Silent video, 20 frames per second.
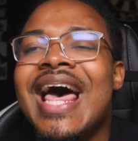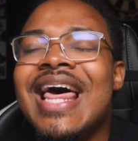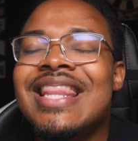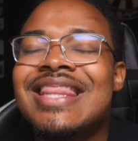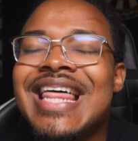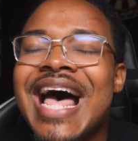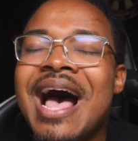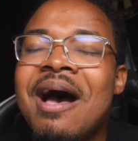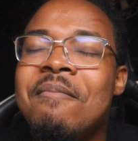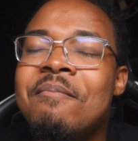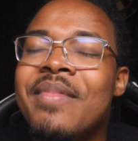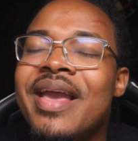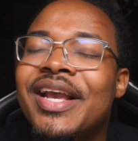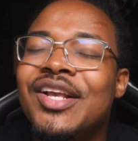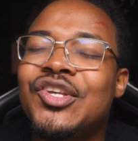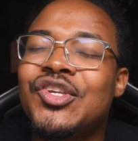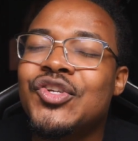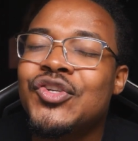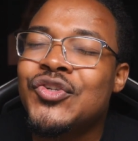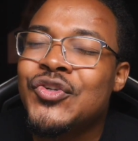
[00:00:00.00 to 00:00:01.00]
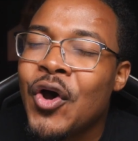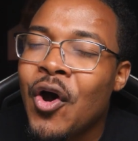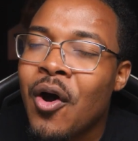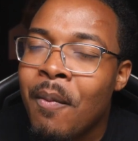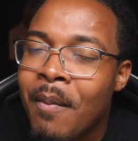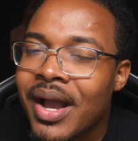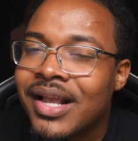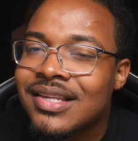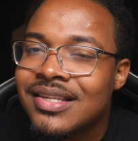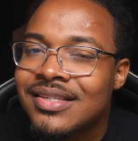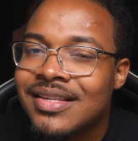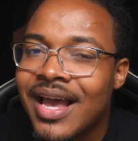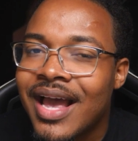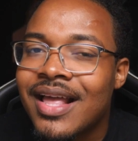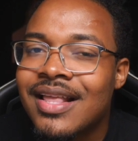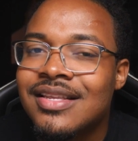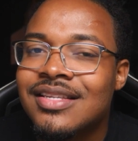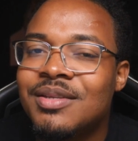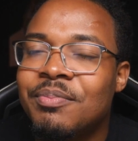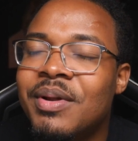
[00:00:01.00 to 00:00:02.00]
And that makes so much
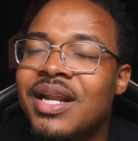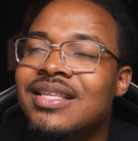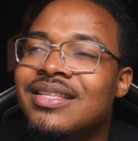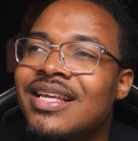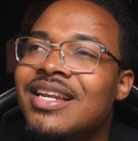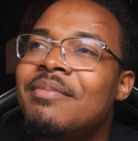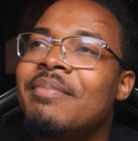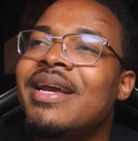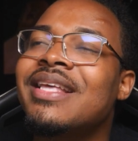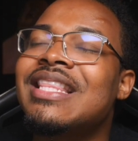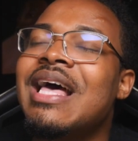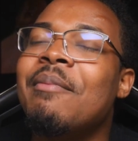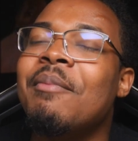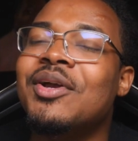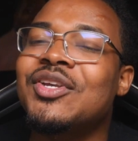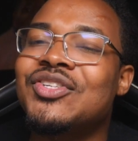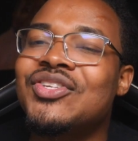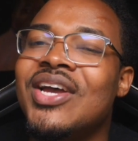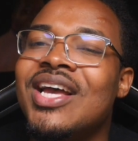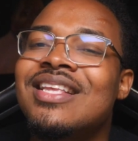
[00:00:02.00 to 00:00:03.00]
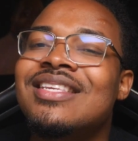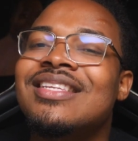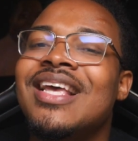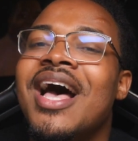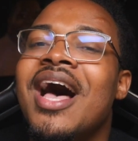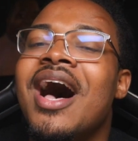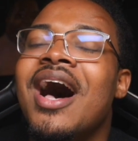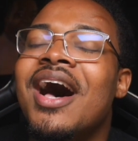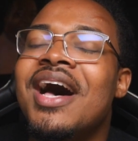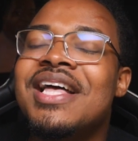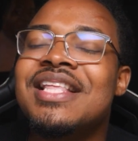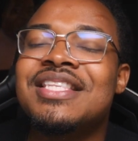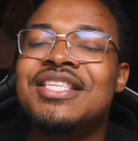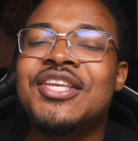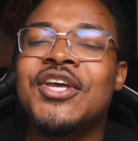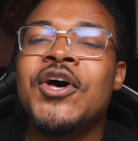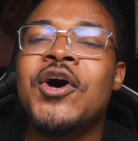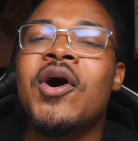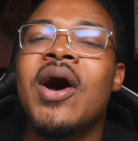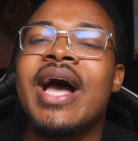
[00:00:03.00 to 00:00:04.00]
sense, but it didn't make that much sense
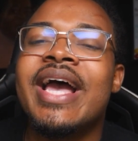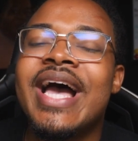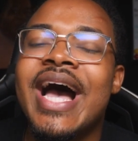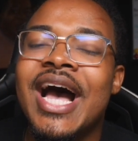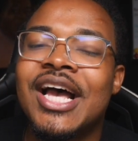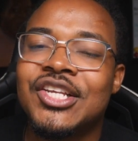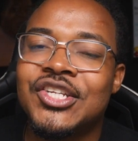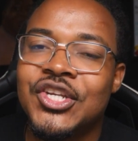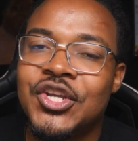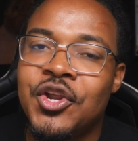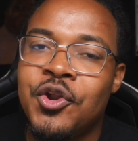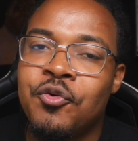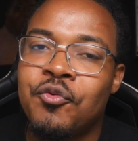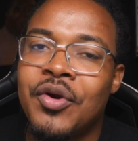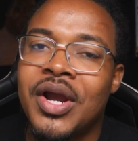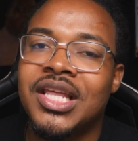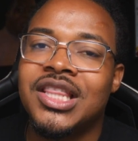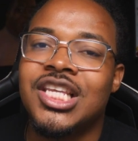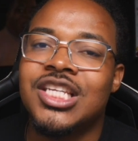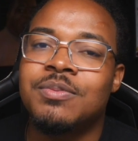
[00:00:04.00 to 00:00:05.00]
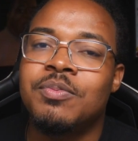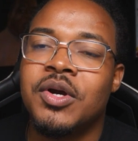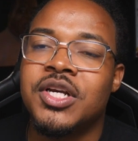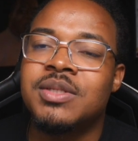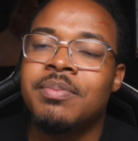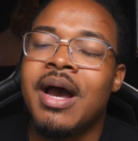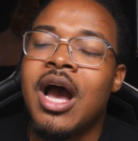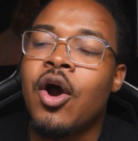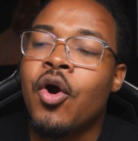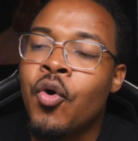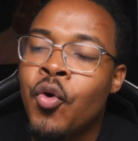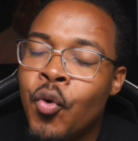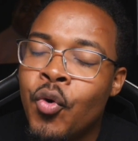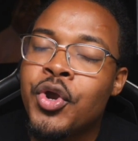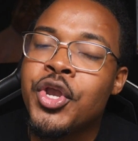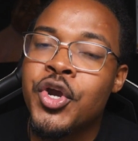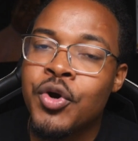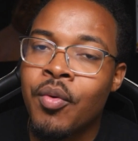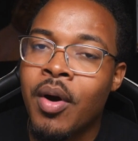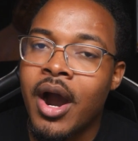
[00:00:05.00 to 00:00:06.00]
until I actually read this book. It's about
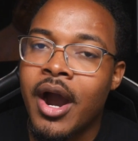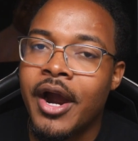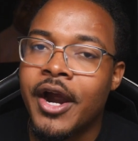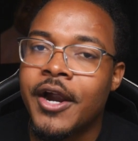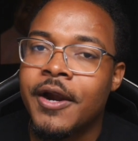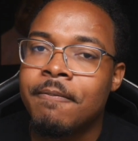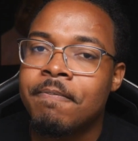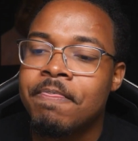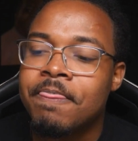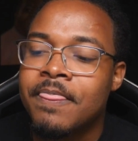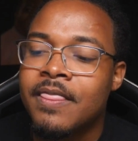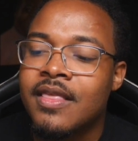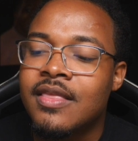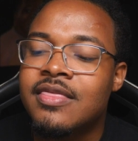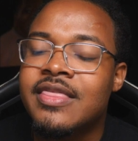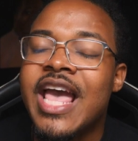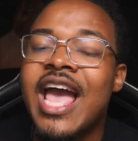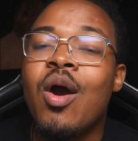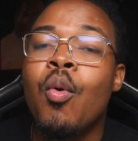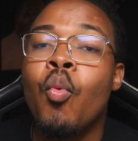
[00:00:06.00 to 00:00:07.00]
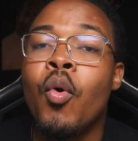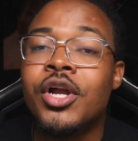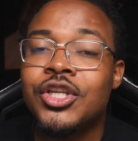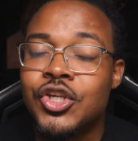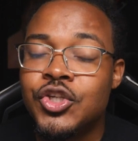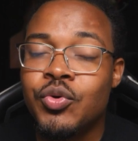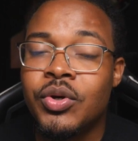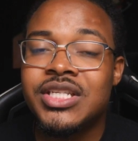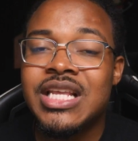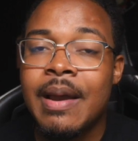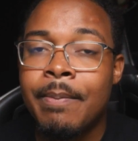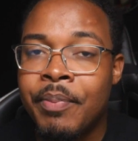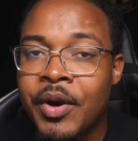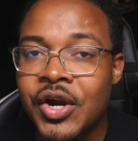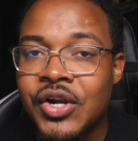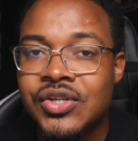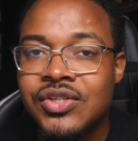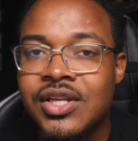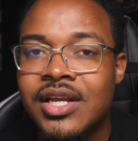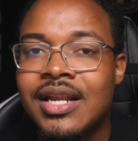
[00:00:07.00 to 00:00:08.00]
who you are then what you do as that
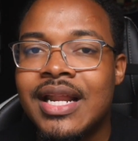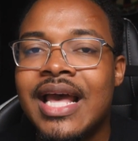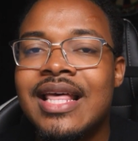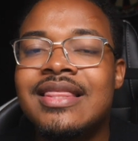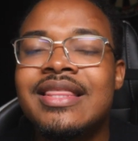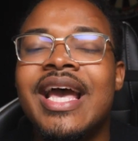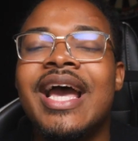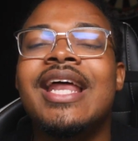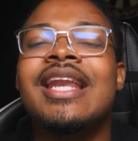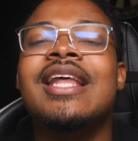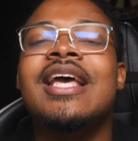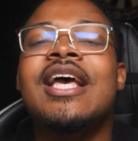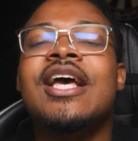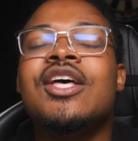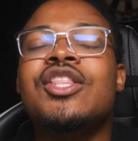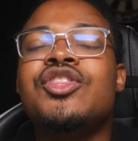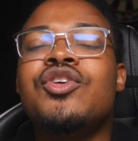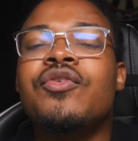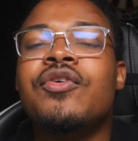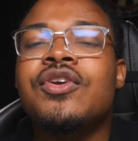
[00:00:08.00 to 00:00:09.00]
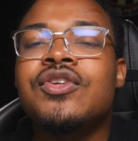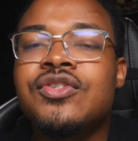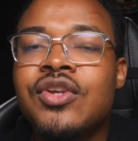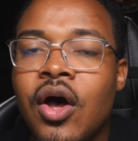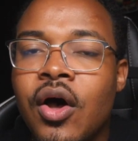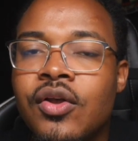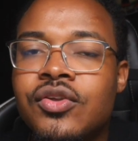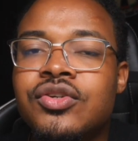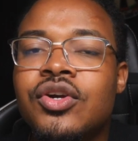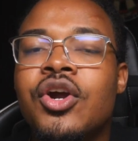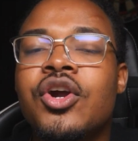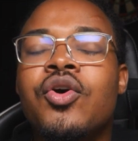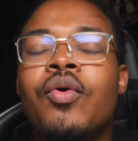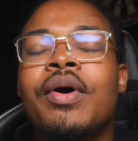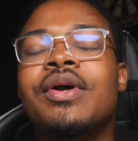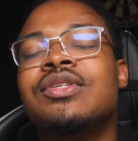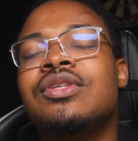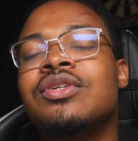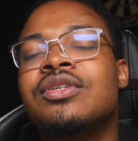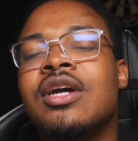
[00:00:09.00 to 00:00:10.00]
person, and then the results are
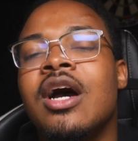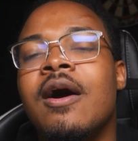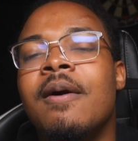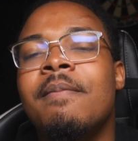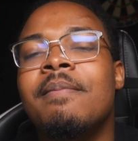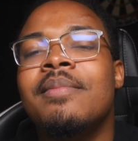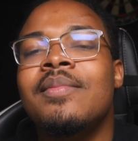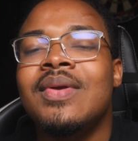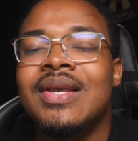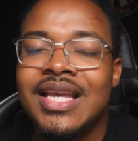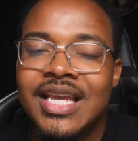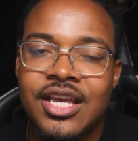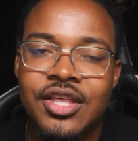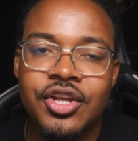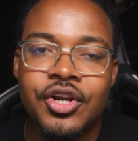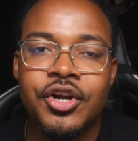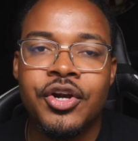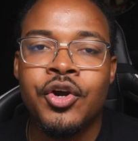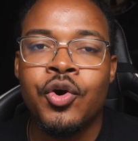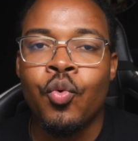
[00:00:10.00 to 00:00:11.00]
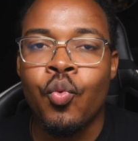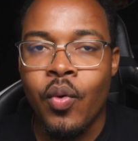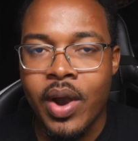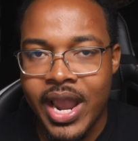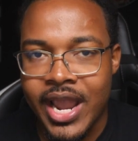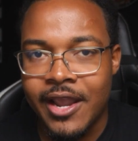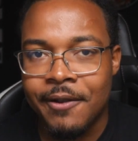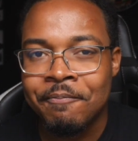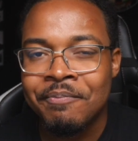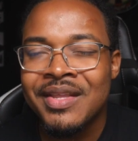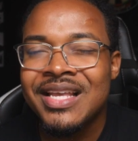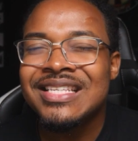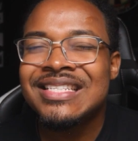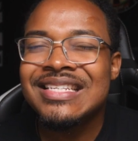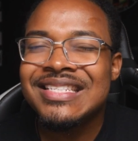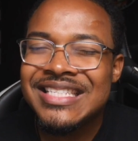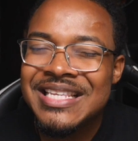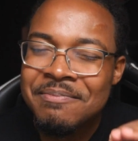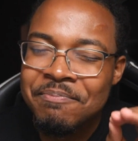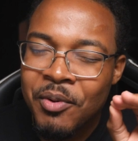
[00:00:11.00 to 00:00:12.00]
going to come either way.
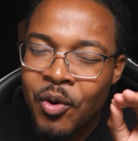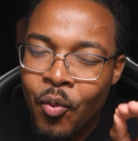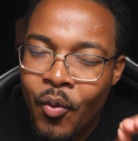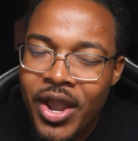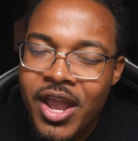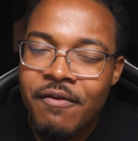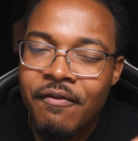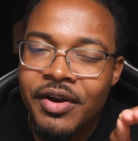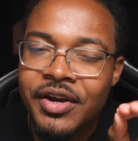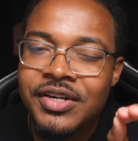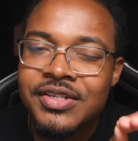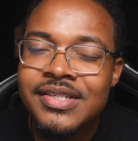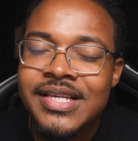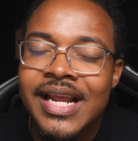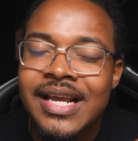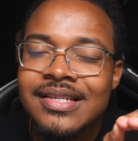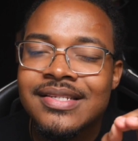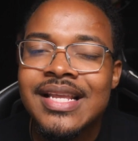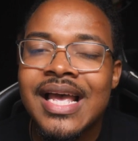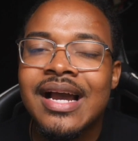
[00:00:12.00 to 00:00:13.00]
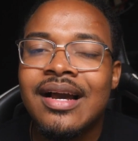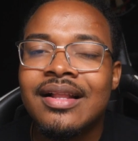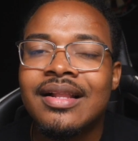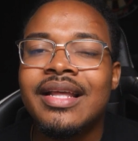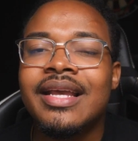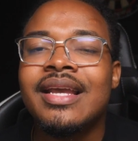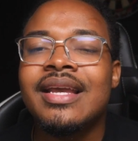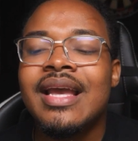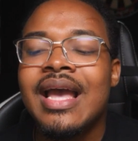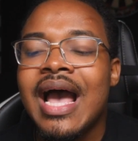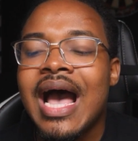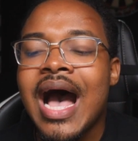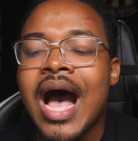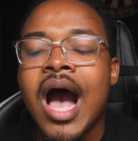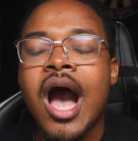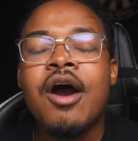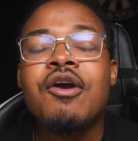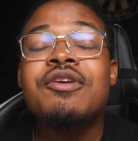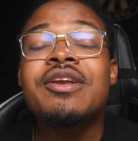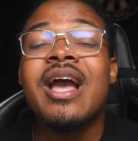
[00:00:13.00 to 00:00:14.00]
It's a simple way of understanding exactly
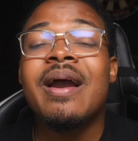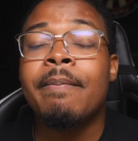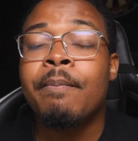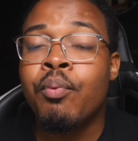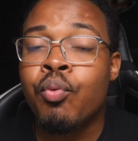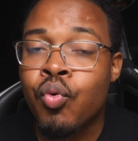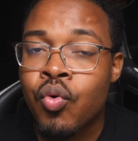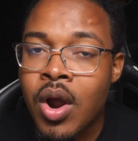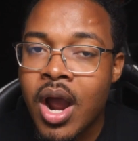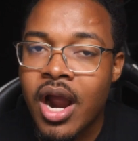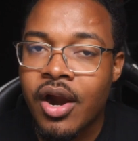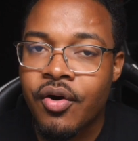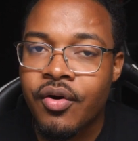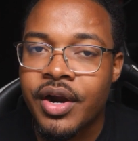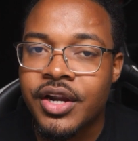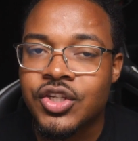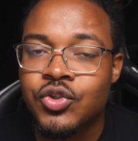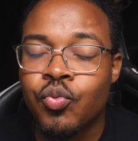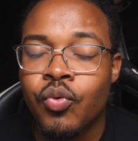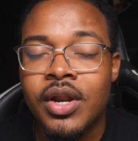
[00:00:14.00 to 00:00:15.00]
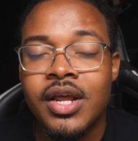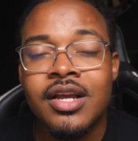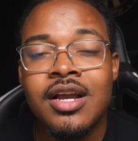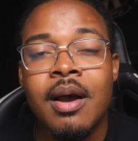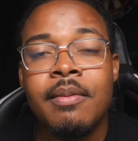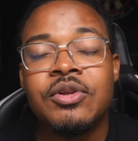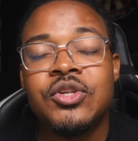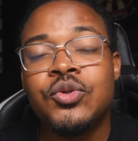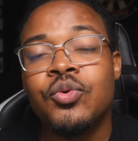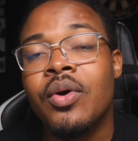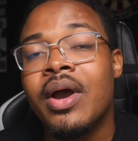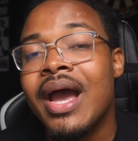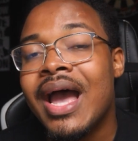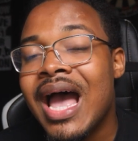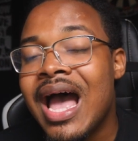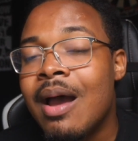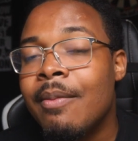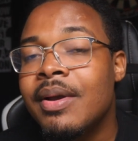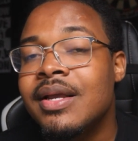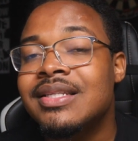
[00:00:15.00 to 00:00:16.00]
how you get progress when it comes to a
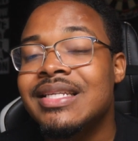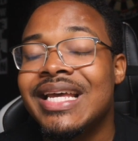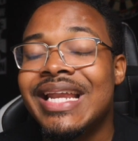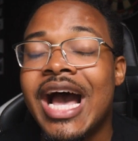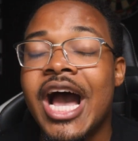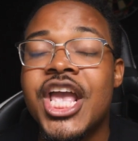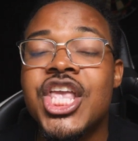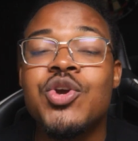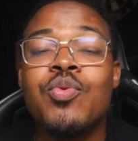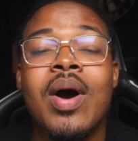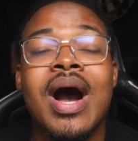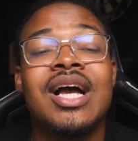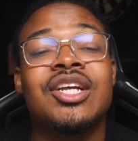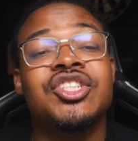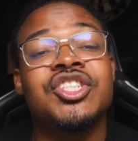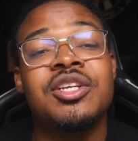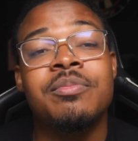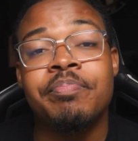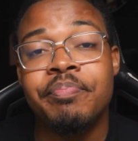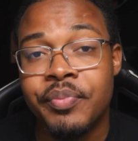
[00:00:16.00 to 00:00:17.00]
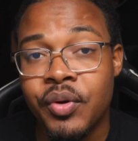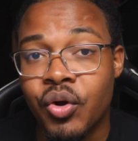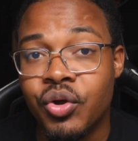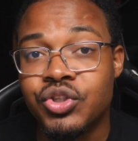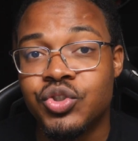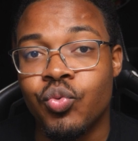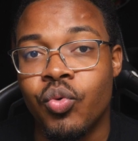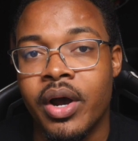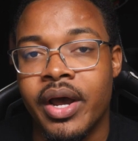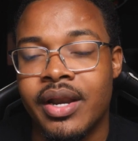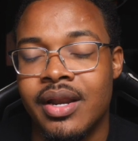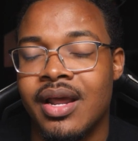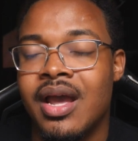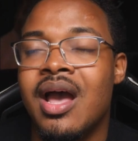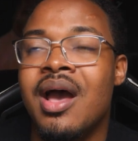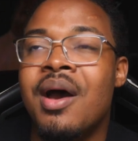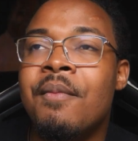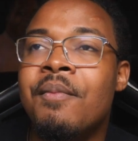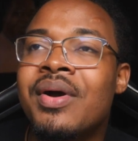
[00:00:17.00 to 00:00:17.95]
habit and how you actually build one.